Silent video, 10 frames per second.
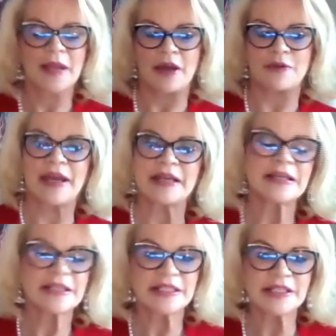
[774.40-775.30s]
Okay.
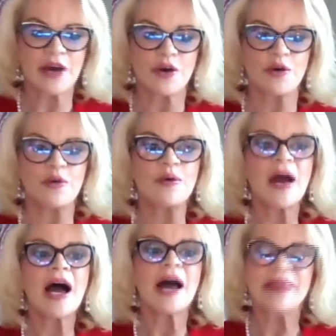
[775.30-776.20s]
So
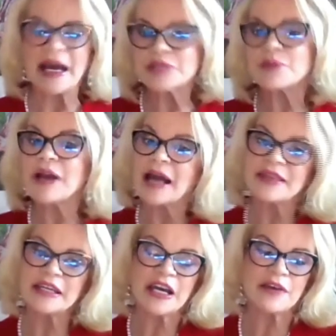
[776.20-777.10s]
that's what I
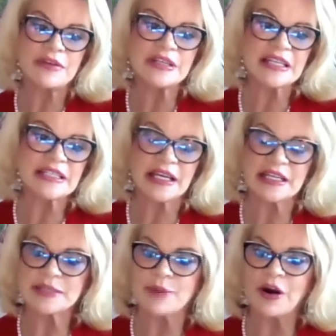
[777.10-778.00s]
think of as I
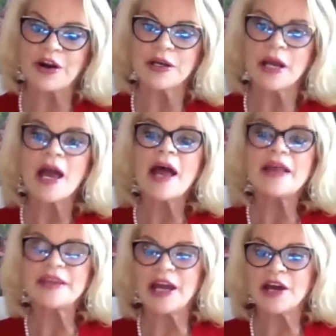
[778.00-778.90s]
say smart.
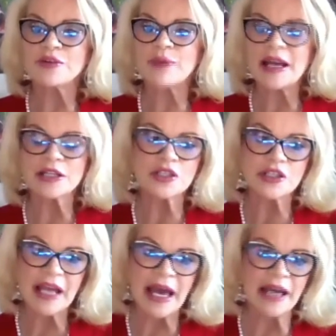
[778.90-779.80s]
The other way to
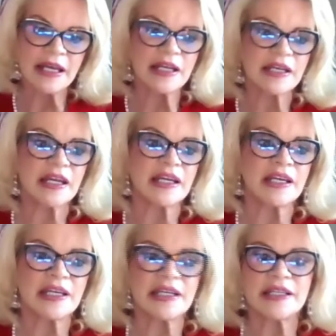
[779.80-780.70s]
look at it
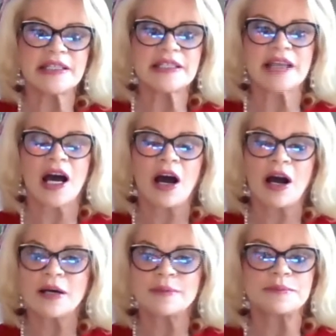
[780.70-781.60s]
is
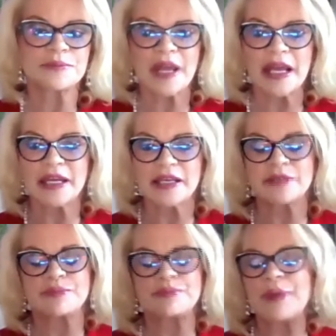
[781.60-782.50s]

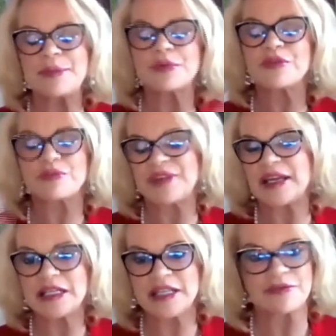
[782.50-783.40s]
people
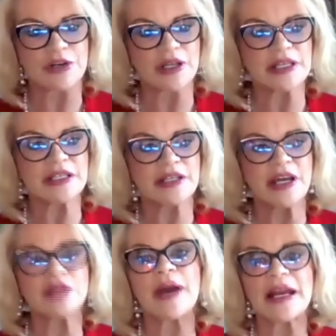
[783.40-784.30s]
think differently. So
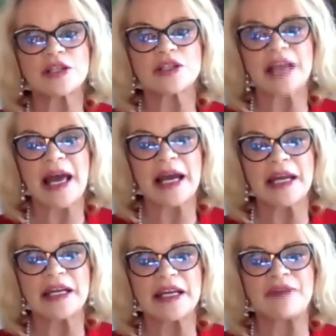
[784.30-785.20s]
the other way to look at
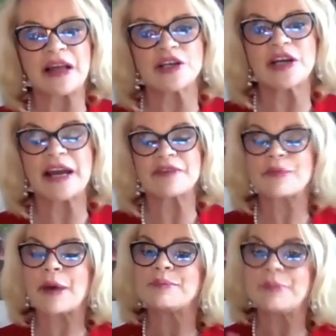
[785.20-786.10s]
it, if I look
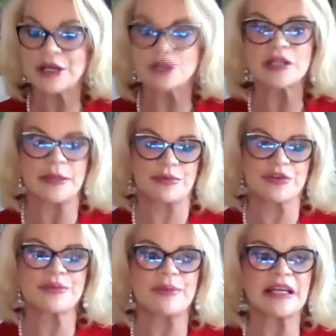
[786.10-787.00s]
from a building
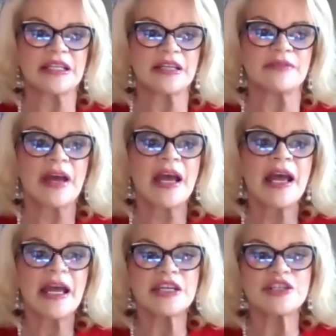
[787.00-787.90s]
perspective,
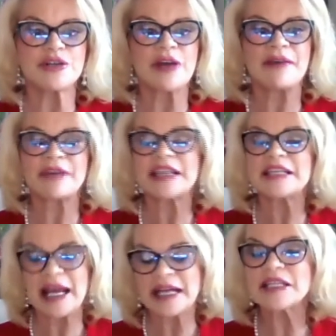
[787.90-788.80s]
is you have a
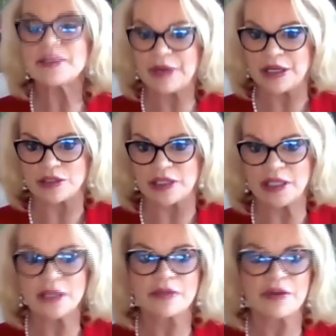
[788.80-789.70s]
connected
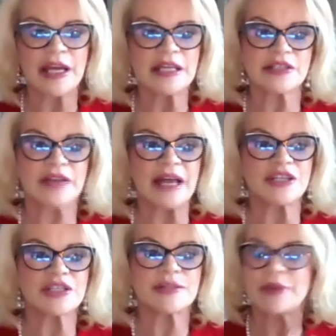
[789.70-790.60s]
building, right? So
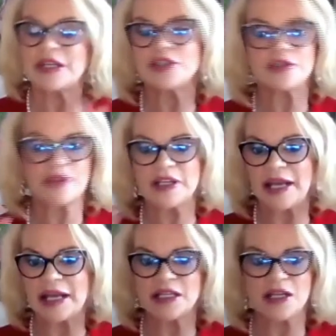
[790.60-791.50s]
that just means you've
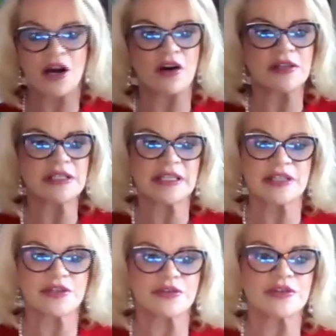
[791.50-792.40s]
connected all the
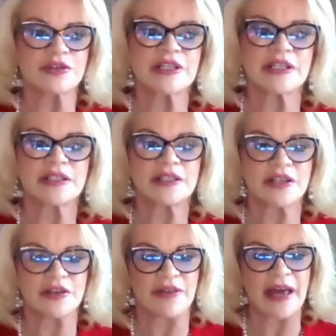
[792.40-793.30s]
sensors and
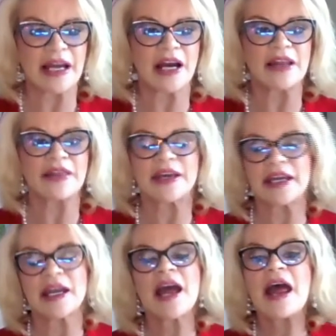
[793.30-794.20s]
that kind of
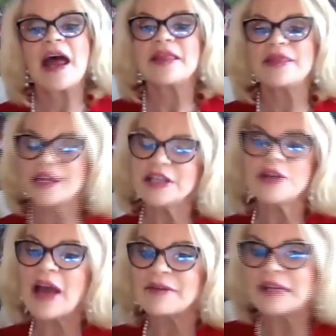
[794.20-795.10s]
thing. Then
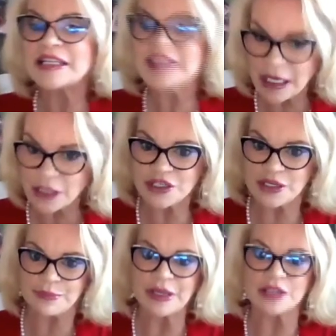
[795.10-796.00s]
you have an
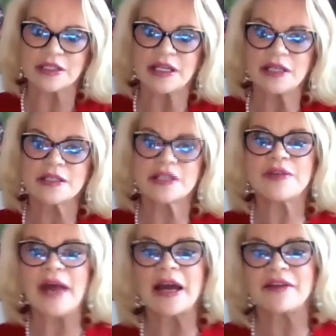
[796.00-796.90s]
intelligent building.
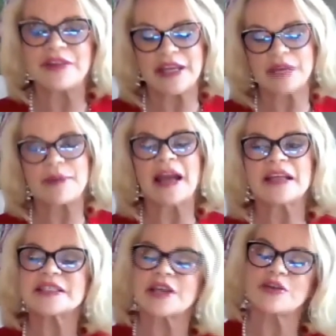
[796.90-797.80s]
So that, if you think about
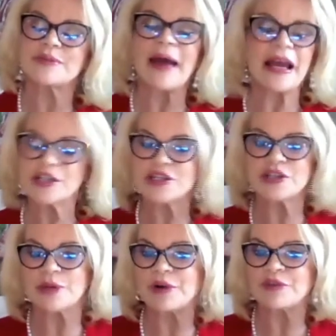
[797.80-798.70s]
it, goes back to
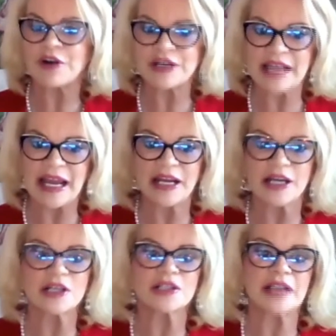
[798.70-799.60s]
some of our
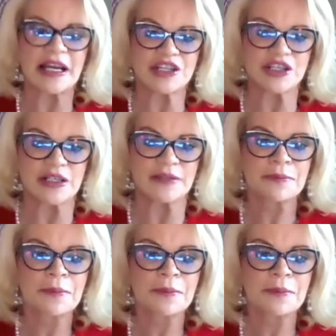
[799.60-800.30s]
data collection.